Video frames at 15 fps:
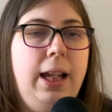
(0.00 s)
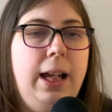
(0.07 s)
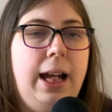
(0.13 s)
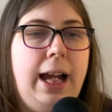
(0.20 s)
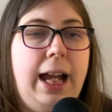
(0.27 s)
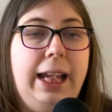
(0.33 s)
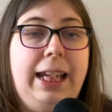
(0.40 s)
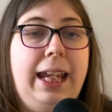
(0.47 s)

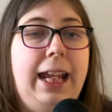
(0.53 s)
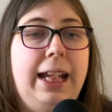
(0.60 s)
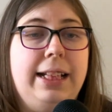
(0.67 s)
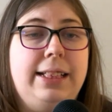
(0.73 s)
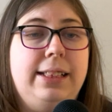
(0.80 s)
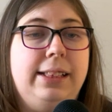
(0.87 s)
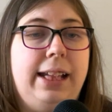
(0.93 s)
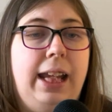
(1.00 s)
I
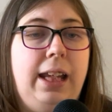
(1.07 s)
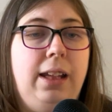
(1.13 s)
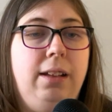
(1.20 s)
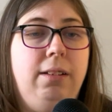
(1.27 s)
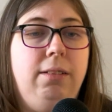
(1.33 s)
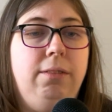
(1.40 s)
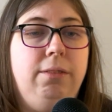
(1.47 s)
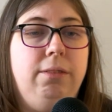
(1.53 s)
can't
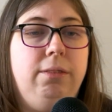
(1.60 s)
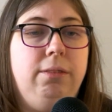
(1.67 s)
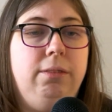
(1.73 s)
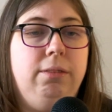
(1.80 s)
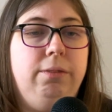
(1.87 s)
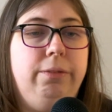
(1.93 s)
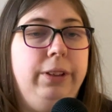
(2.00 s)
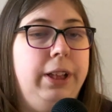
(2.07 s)
skate
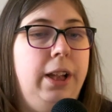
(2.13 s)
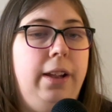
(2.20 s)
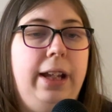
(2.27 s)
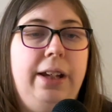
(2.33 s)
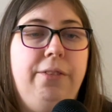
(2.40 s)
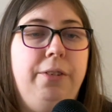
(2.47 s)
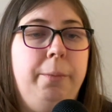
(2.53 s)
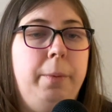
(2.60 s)
for the
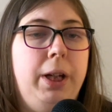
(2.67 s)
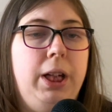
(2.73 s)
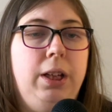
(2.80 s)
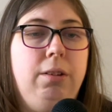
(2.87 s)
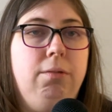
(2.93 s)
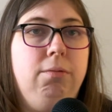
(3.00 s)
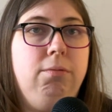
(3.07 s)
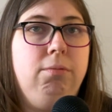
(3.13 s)
life of me.